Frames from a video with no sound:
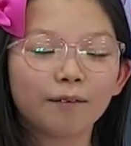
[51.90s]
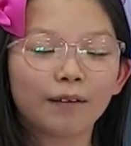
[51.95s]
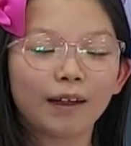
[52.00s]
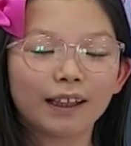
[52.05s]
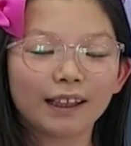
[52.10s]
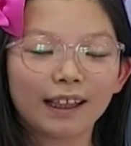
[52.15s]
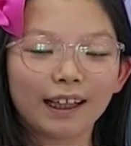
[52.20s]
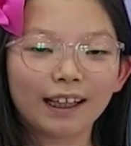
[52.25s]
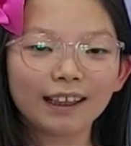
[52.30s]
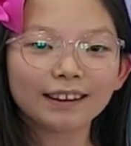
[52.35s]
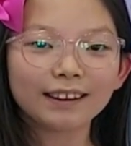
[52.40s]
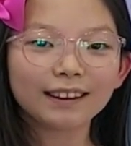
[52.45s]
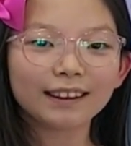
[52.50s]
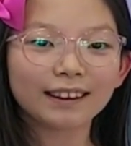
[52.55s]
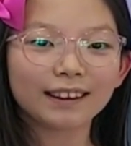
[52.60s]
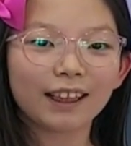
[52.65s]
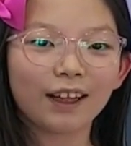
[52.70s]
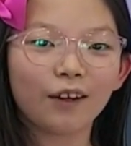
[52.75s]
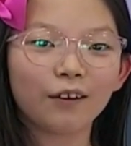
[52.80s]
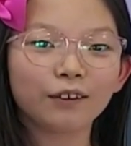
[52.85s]
My
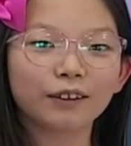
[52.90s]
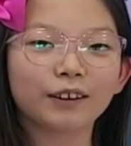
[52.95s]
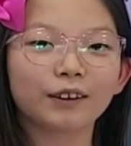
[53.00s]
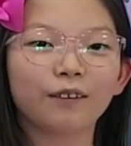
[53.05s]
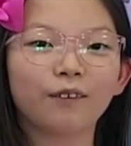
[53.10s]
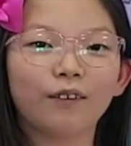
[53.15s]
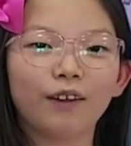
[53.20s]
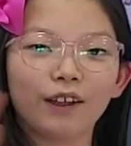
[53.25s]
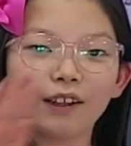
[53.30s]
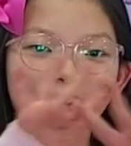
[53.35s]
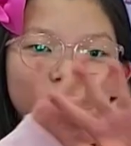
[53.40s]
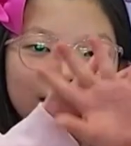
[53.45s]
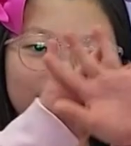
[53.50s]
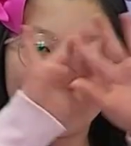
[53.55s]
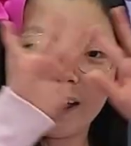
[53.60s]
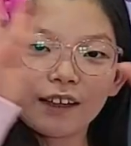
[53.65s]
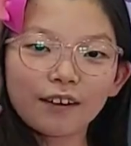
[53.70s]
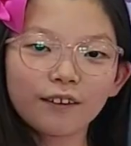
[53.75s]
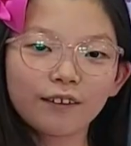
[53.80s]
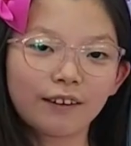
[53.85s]
aunt's house was
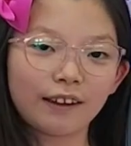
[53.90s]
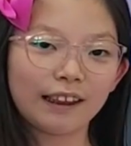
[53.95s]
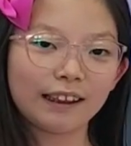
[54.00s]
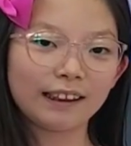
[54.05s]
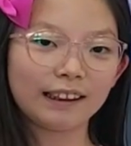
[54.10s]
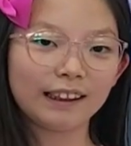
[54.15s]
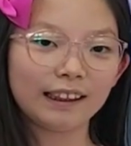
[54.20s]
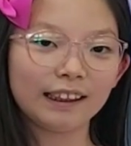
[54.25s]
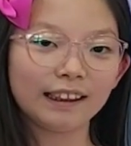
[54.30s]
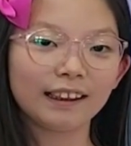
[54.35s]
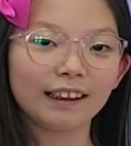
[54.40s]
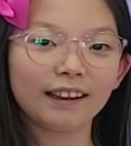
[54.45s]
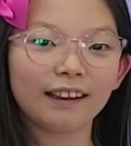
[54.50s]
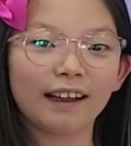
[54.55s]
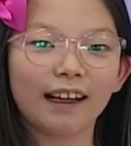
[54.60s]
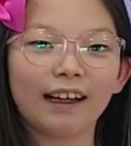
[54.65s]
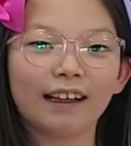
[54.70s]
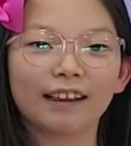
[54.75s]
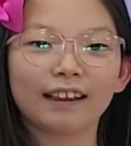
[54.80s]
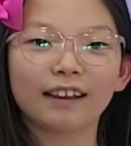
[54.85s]
decorated
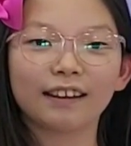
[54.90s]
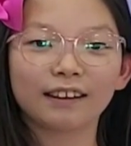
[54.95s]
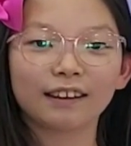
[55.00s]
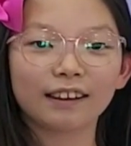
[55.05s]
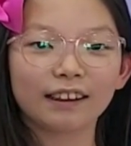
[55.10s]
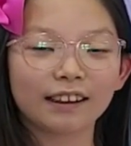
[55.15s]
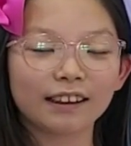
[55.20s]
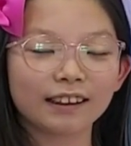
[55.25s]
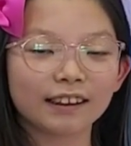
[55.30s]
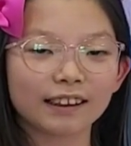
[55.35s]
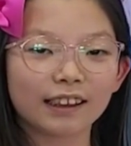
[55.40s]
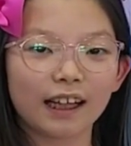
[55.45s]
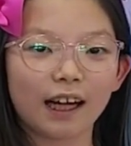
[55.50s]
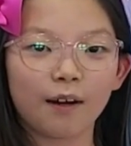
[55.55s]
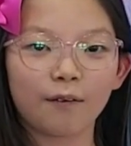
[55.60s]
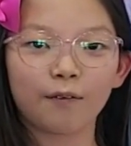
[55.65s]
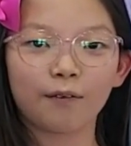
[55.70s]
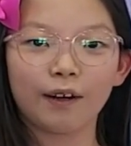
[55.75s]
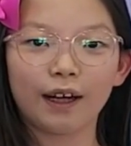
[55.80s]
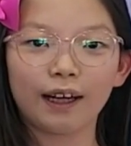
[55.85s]
like a kids'
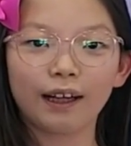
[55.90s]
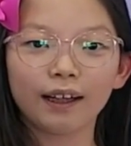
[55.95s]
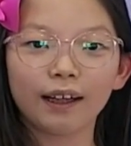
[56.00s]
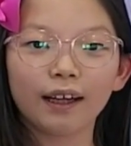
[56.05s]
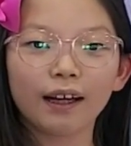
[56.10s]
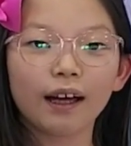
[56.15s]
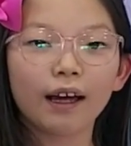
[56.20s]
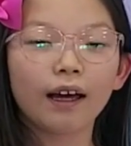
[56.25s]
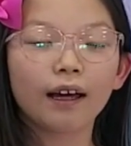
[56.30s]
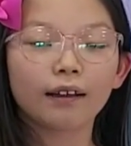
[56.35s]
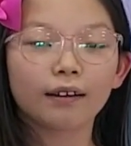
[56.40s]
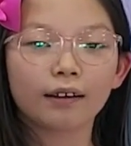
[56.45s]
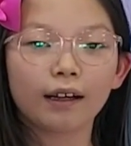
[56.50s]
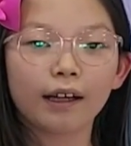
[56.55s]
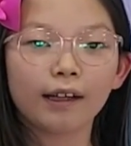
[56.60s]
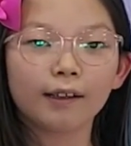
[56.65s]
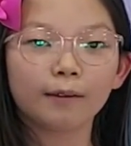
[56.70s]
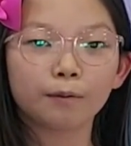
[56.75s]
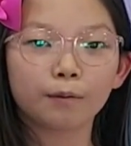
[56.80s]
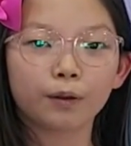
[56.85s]
cafe.
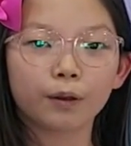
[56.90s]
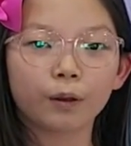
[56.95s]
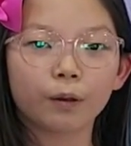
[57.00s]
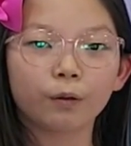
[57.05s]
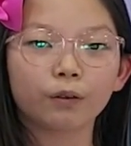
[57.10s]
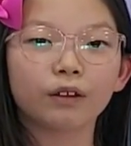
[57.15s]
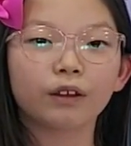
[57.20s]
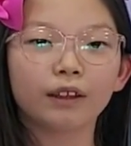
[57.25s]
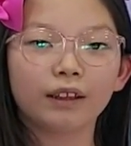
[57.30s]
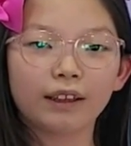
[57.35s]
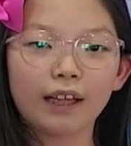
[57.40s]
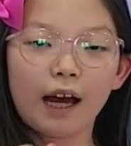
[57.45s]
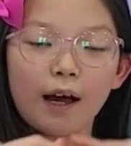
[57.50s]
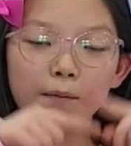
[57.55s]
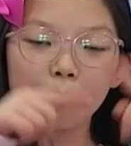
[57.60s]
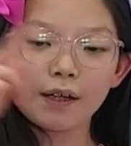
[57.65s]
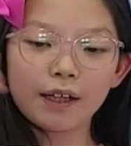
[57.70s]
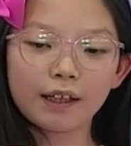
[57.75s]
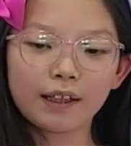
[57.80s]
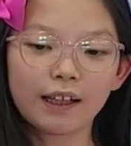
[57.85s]
They brought
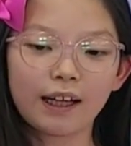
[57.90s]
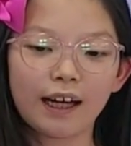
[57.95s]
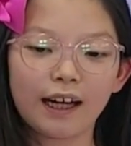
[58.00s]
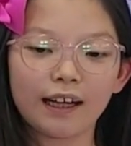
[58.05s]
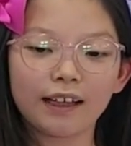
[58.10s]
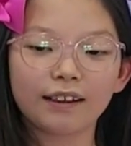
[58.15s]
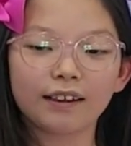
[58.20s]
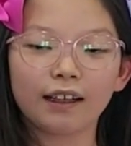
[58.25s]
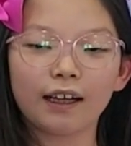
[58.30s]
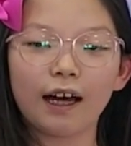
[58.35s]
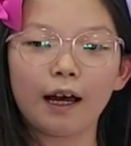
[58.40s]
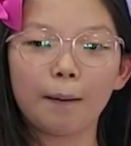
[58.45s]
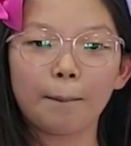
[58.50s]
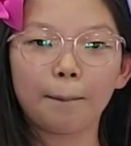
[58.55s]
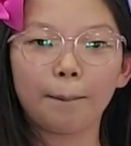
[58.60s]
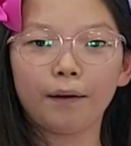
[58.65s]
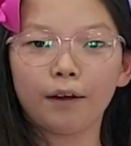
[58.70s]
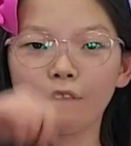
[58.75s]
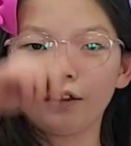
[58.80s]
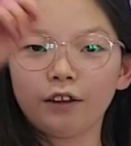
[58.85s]
yummy cake
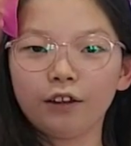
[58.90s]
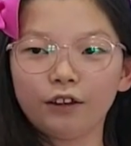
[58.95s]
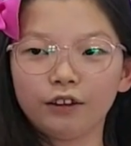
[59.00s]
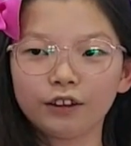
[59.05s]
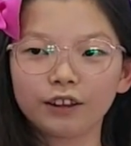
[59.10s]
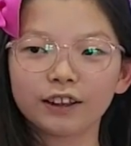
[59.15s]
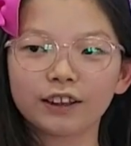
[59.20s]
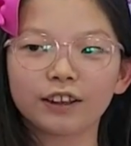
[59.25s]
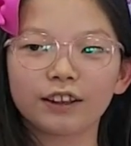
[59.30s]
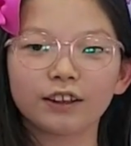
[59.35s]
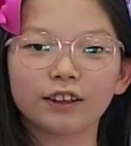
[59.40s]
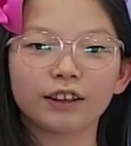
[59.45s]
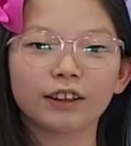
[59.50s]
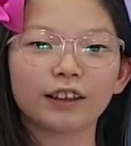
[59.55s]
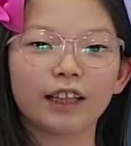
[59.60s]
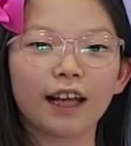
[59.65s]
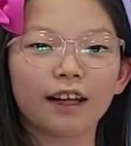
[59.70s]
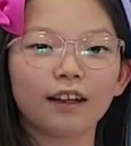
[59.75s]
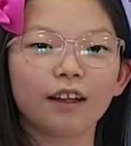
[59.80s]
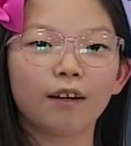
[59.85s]
and balloons to
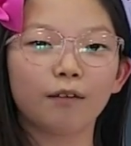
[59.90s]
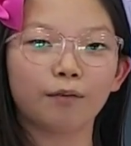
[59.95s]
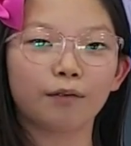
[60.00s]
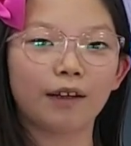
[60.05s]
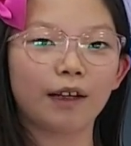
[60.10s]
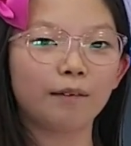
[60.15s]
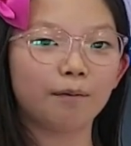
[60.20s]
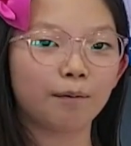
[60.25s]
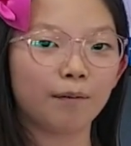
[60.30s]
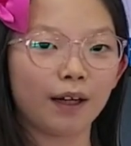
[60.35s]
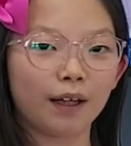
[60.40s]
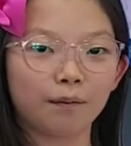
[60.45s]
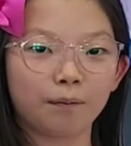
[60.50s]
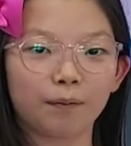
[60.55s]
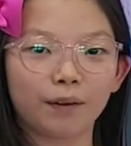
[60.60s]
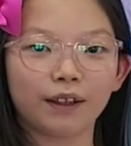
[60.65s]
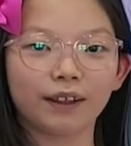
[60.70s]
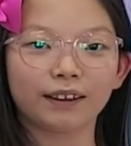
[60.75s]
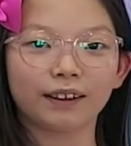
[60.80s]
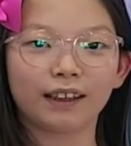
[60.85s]
celebrate my
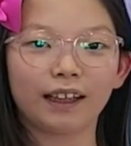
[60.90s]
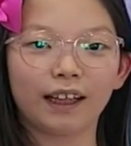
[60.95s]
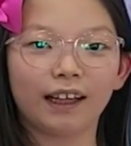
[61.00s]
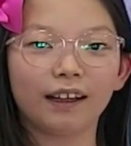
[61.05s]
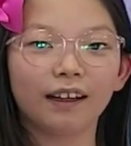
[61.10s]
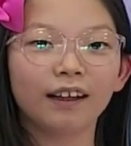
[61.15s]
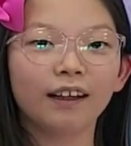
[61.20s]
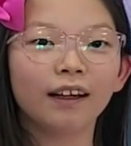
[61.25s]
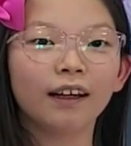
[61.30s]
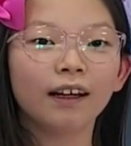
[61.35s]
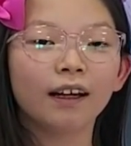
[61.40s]
birthday.